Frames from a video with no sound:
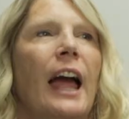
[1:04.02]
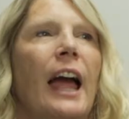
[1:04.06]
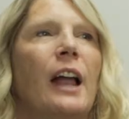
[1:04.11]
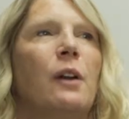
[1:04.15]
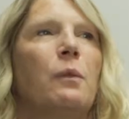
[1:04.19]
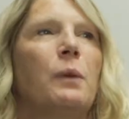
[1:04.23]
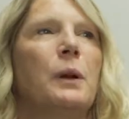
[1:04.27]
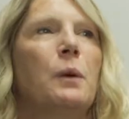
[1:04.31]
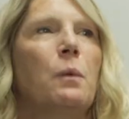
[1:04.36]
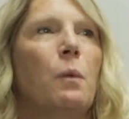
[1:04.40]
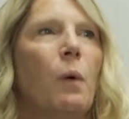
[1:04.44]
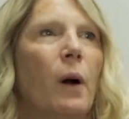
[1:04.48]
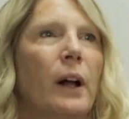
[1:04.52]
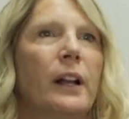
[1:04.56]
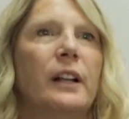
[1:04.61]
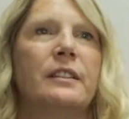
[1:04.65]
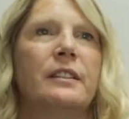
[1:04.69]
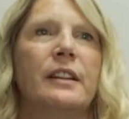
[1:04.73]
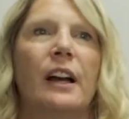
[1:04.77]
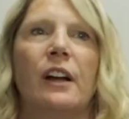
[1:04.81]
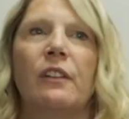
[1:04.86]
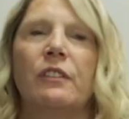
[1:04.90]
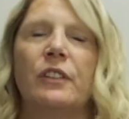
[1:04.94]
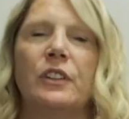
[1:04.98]
And we want to
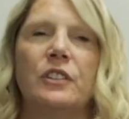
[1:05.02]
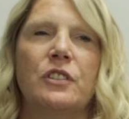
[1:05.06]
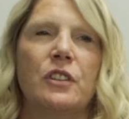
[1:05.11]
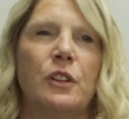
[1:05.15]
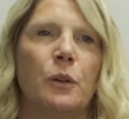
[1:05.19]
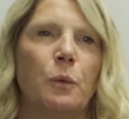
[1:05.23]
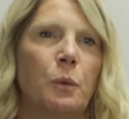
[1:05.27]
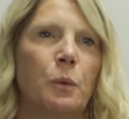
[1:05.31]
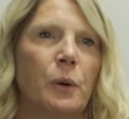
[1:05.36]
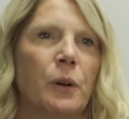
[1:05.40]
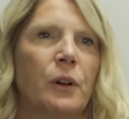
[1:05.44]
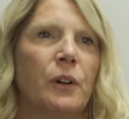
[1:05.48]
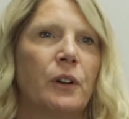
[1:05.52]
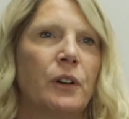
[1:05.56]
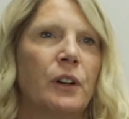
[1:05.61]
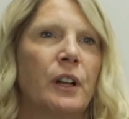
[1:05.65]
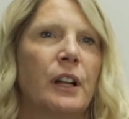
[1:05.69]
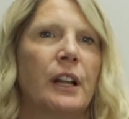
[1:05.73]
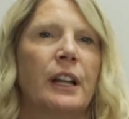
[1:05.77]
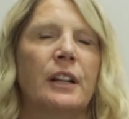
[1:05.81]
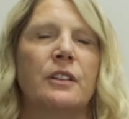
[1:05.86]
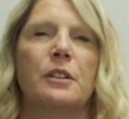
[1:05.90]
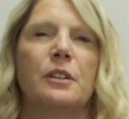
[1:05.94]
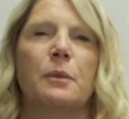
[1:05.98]
delve into the Word,
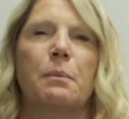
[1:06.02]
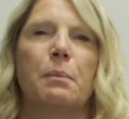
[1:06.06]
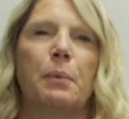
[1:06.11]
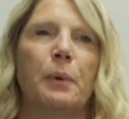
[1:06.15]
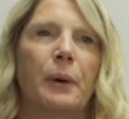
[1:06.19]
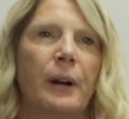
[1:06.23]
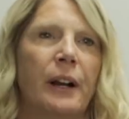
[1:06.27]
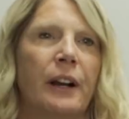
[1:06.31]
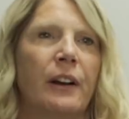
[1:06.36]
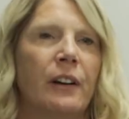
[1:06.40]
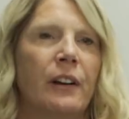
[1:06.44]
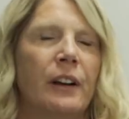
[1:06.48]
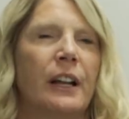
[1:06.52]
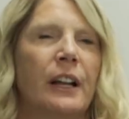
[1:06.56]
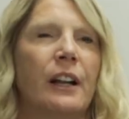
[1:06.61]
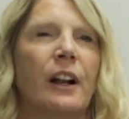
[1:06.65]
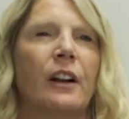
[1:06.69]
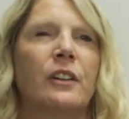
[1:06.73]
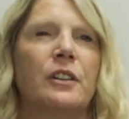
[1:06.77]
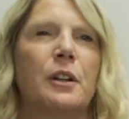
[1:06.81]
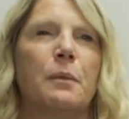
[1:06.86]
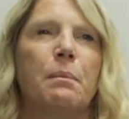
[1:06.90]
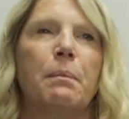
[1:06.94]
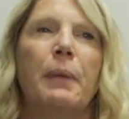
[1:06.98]
into prayer, and
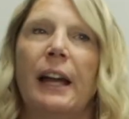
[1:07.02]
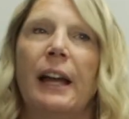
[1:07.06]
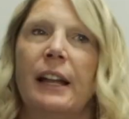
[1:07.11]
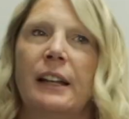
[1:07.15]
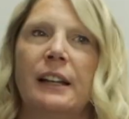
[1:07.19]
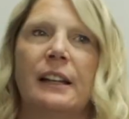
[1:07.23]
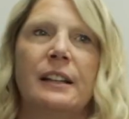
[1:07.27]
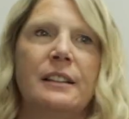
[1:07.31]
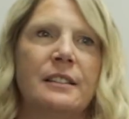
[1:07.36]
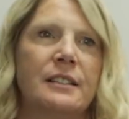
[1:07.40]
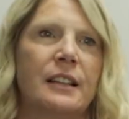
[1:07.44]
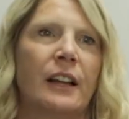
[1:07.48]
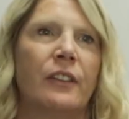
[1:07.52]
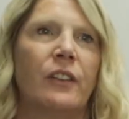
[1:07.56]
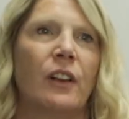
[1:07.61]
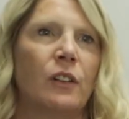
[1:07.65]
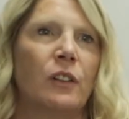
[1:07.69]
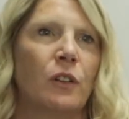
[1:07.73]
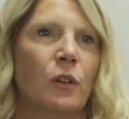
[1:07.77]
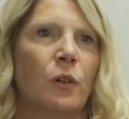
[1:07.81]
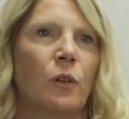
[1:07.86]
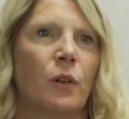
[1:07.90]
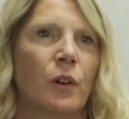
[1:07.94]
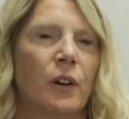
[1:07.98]
our dependence on the
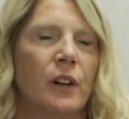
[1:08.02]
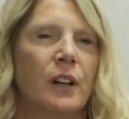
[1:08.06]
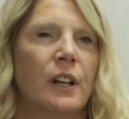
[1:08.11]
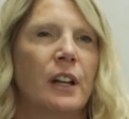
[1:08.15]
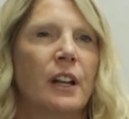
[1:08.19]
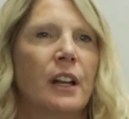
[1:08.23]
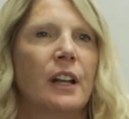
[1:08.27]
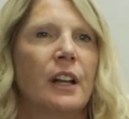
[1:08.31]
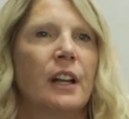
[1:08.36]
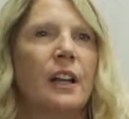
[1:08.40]
Lord